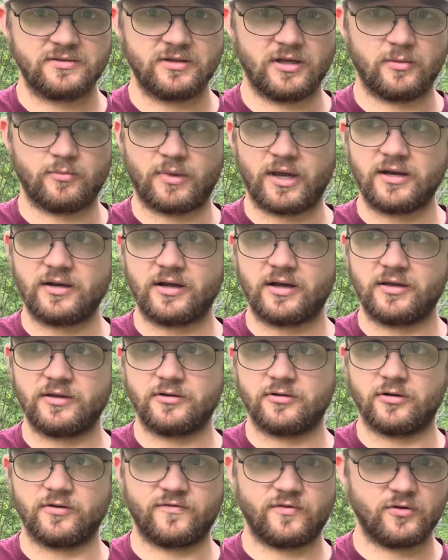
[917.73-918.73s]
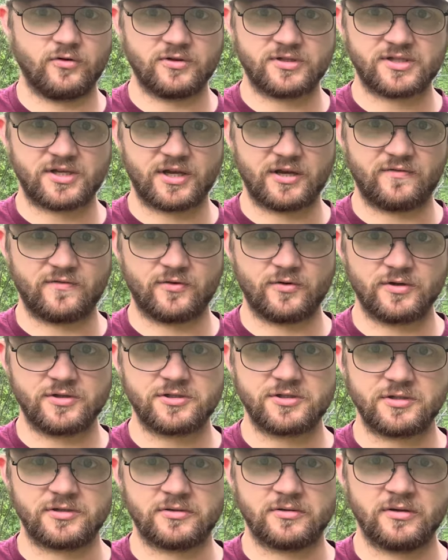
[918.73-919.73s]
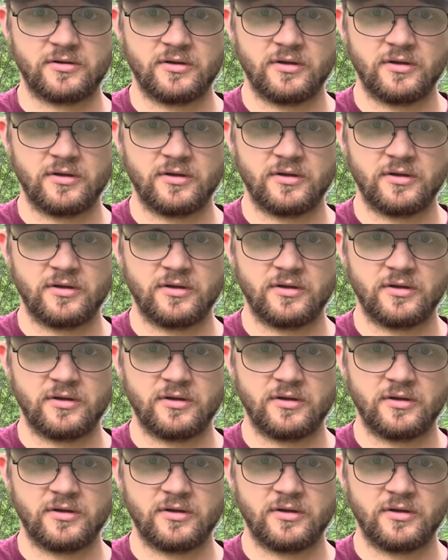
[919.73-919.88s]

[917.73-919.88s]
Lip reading: It may not, if you're a saved Christian,